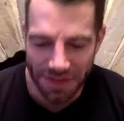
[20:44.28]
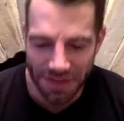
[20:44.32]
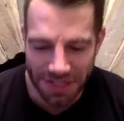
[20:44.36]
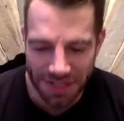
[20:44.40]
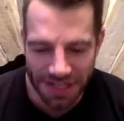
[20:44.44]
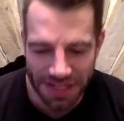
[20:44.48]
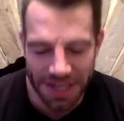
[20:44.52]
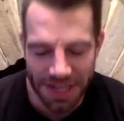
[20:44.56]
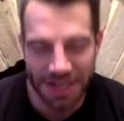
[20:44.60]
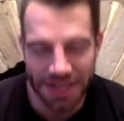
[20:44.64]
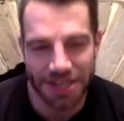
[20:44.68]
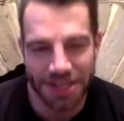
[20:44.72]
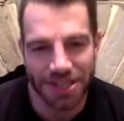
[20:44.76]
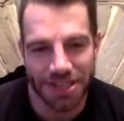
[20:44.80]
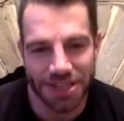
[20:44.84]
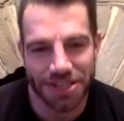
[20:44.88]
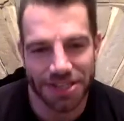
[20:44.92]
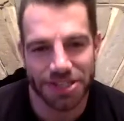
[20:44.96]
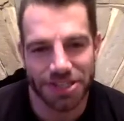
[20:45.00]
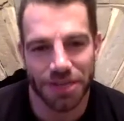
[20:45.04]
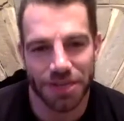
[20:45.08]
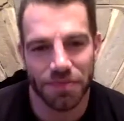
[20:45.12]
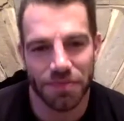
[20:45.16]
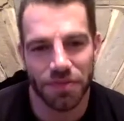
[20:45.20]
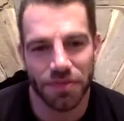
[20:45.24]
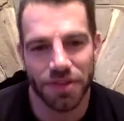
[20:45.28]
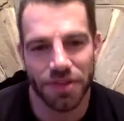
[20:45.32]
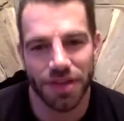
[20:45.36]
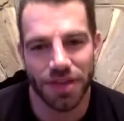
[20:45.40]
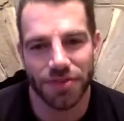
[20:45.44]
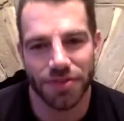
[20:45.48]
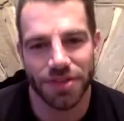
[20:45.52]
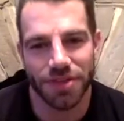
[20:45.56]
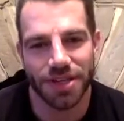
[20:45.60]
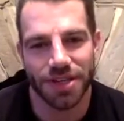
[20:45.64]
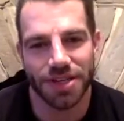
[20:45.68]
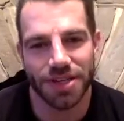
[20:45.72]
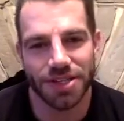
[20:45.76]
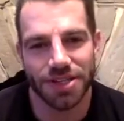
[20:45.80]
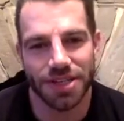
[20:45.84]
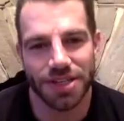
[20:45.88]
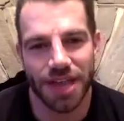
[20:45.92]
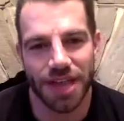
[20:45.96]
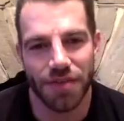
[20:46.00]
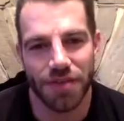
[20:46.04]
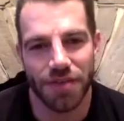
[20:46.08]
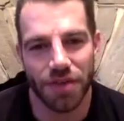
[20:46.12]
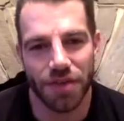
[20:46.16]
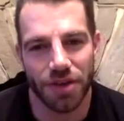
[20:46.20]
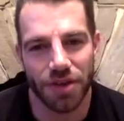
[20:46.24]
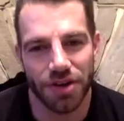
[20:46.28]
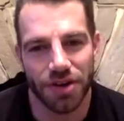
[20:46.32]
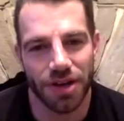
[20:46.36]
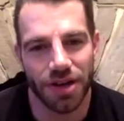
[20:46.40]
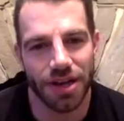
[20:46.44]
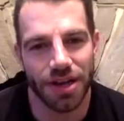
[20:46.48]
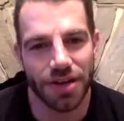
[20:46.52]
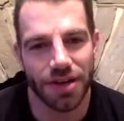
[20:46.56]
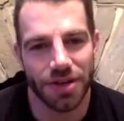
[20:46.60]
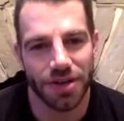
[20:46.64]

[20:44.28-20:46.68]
seen something that ridiculous ever. Like,